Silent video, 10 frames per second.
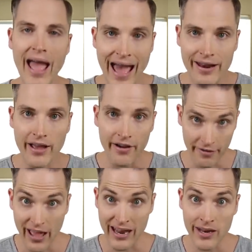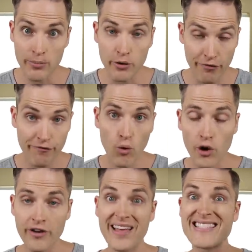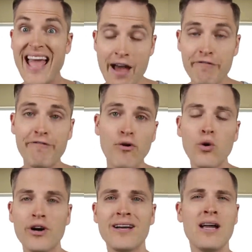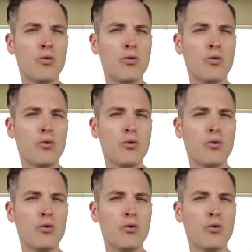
at number 4, that's f4,